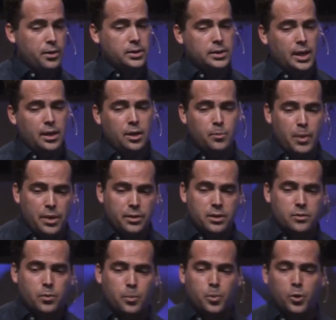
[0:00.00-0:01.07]
standard methods
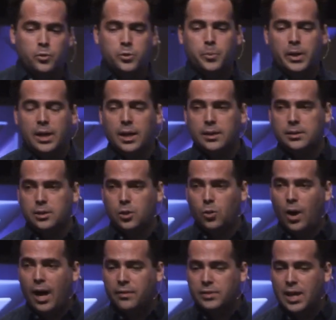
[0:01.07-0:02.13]
for proofs because the
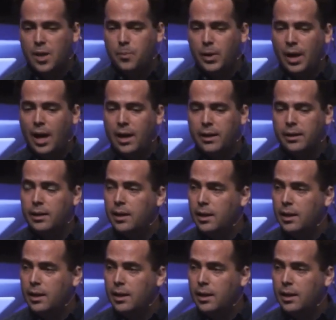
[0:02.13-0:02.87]
Graphs API